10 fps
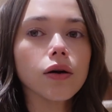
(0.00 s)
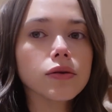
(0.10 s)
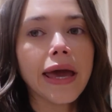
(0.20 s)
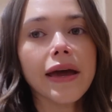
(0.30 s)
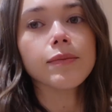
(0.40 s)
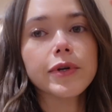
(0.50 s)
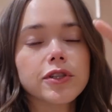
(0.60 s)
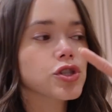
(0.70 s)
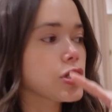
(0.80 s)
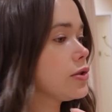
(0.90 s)
Okay, I'm
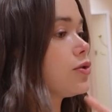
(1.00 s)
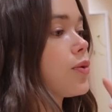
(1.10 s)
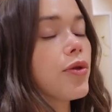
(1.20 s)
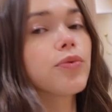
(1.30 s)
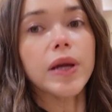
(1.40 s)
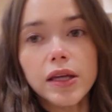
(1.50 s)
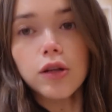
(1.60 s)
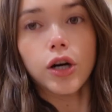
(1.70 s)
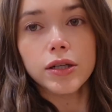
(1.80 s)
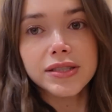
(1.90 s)
gonna show you three
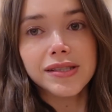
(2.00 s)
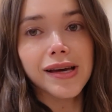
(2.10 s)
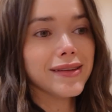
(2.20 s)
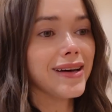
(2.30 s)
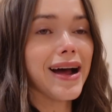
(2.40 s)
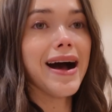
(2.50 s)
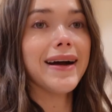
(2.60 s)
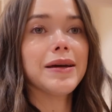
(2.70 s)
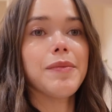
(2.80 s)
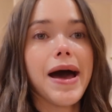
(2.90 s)
looks that
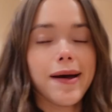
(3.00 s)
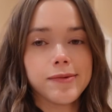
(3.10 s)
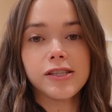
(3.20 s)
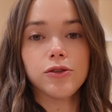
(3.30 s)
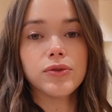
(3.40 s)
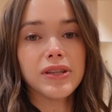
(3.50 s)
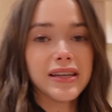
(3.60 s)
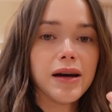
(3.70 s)
I am absolutely